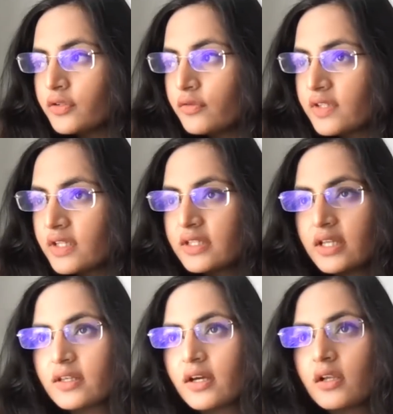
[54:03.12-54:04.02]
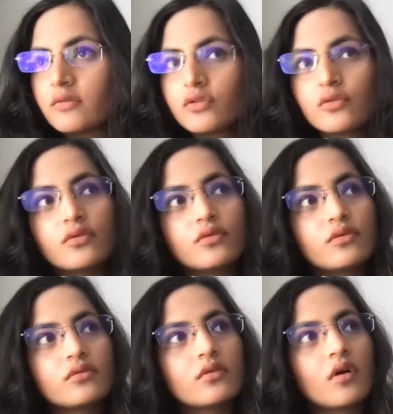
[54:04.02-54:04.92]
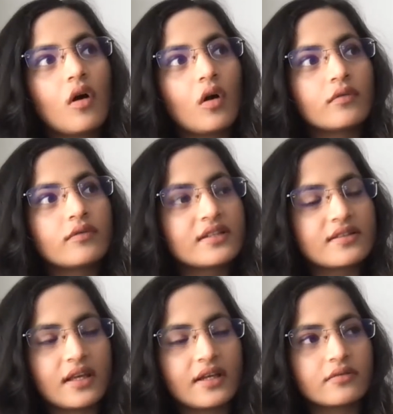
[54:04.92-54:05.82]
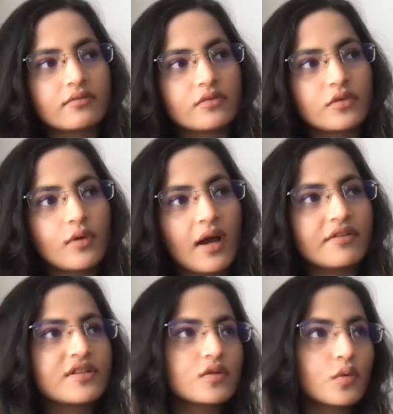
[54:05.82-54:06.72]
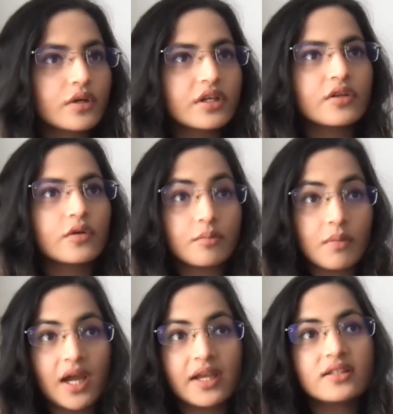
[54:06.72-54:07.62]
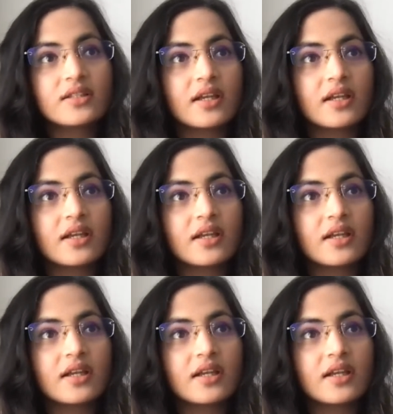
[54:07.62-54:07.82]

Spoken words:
using data to always like you have a story in your mind,